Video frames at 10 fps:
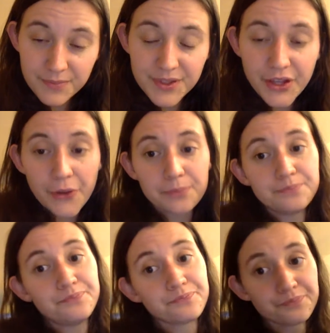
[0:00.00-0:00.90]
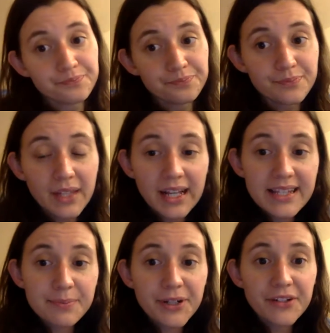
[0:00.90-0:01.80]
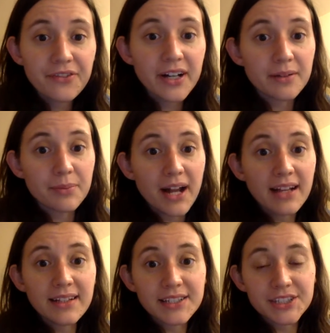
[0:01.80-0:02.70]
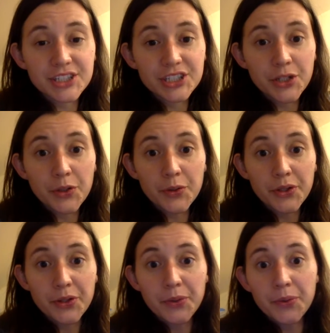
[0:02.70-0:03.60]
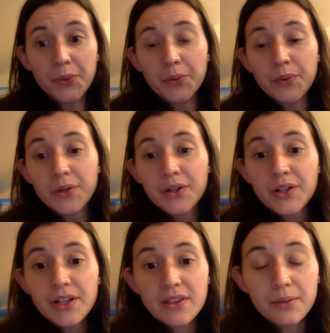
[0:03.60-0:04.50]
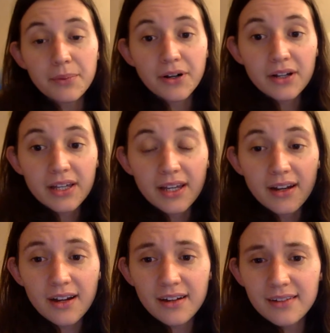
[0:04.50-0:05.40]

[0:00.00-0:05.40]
So it's pretty fun, but I like to show you the book here.